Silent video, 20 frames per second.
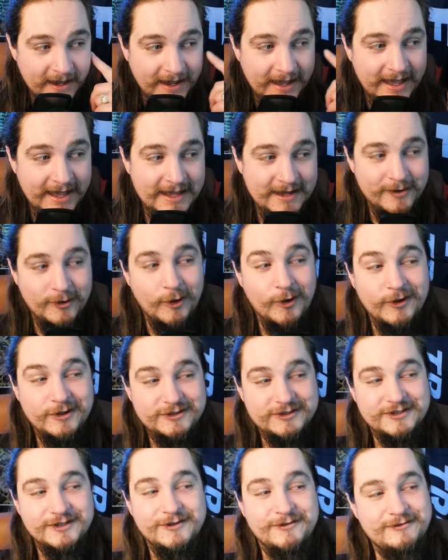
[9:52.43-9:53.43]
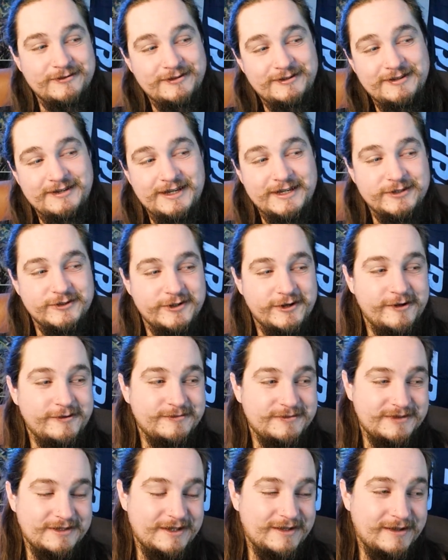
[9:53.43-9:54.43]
And also, in terms,